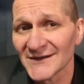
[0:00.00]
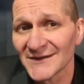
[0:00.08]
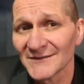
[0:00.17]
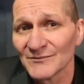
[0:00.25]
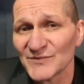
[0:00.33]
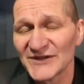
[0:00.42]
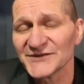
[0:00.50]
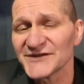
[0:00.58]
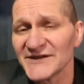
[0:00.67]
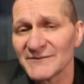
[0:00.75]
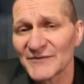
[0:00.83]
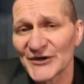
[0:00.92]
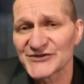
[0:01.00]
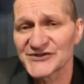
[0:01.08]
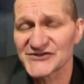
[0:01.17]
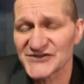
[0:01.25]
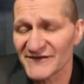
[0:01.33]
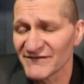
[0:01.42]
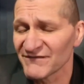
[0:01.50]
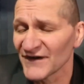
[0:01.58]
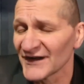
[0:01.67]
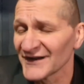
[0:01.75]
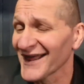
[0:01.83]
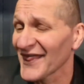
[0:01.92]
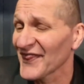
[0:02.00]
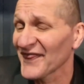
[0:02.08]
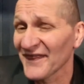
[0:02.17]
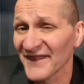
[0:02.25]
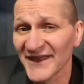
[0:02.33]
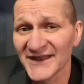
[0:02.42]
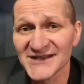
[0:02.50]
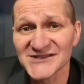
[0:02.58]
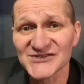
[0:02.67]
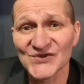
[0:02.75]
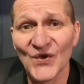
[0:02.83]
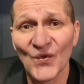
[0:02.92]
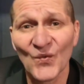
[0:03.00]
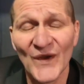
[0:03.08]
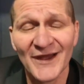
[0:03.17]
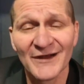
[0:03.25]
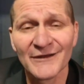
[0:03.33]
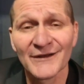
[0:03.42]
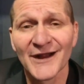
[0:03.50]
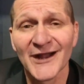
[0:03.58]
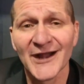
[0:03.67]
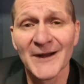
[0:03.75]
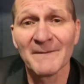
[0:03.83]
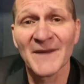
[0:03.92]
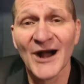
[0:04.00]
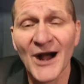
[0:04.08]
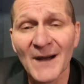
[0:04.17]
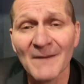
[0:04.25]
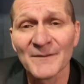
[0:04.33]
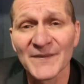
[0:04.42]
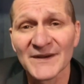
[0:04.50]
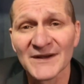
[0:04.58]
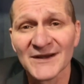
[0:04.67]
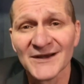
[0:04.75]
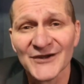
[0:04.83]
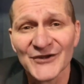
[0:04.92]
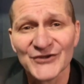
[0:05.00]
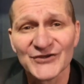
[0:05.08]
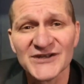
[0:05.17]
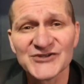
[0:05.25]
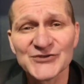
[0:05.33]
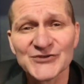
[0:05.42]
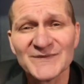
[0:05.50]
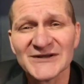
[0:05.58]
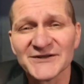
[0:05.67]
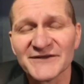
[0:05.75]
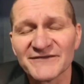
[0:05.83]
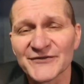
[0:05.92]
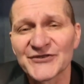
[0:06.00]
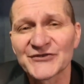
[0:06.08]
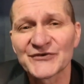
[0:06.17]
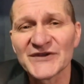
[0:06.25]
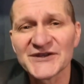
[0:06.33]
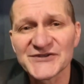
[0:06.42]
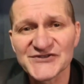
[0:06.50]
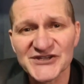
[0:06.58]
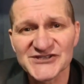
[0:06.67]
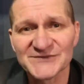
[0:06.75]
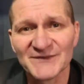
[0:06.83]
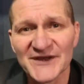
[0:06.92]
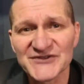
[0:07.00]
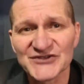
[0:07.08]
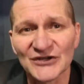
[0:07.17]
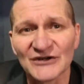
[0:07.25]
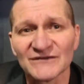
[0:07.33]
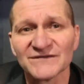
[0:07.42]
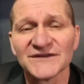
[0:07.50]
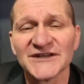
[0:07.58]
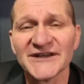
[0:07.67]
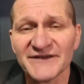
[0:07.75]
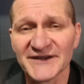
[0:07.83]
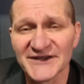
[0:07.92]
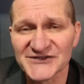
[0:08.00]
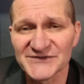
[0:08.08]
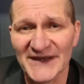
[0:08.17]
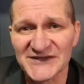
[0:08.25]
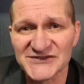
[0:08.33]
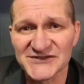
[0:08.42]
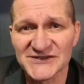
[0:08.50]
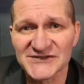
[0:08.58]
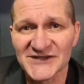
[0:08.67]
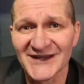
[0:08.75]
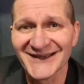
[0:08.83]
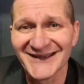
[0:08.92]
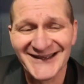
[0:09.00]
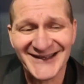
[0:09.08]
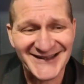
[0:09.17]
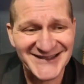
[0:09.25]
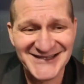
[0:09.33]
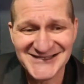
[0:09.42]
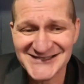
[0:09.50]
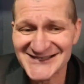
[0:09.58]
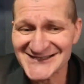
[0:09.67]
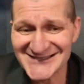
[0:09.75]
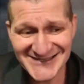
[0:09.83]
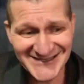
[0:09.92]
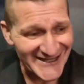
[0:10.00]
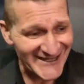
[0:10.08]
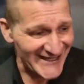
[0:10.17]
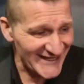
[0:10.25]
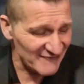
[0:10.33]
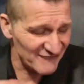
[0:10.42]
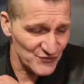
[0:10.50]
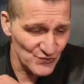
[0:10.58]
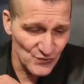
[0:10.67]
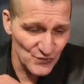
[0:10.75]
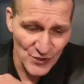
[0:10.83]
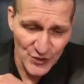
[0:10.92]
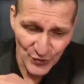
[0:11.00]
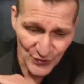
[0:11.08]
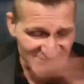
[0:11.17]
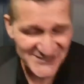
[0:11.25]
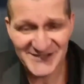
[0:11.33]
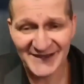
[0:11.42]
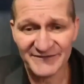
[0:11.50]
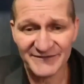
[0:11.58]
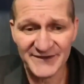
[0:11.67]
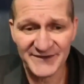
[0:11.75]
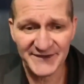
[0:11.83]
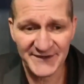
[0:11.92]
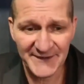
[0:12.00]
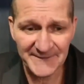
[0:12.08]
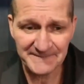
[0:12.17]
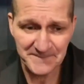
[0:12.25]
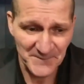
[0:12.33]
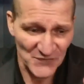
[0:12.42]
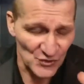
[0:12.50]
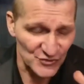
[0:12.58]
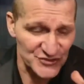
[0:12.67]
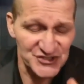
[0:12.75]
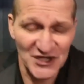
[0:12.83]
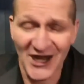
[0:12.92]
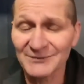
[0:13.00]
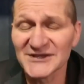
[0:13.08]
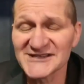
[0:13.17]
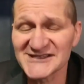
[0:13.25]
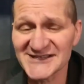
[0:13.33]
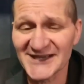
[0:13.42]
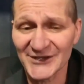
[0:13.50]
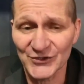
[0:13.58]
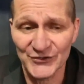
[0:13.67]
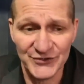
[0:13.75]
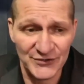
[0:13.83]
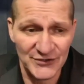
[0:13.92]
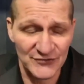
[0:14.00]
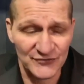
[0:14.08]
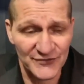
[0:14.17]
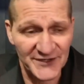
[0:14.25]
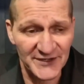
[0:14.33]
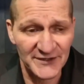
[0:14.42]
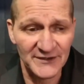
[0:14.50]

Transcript: build an emergency fund. Things will come up. You need to build it for 3 to 6 months of living expenses. This is if you lost everything, your job, let's say, or your career